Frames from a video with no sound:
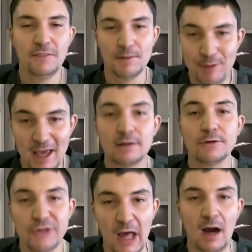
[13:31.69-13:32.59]
The
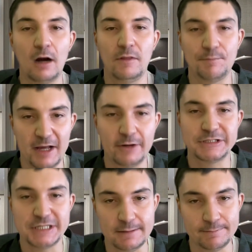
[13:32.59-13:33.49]
Bengals are the
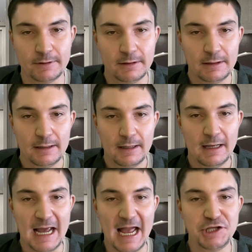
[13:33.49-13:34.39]
better team,
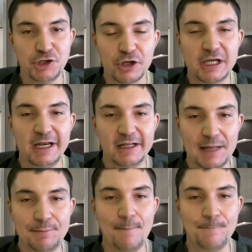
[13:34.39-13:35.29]
and you're getting
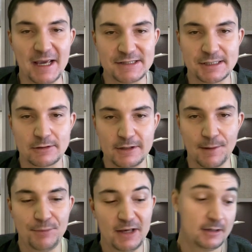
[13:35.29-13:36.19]
them at basically
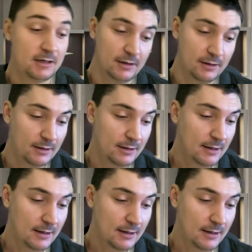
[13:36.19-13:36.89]
a pick here.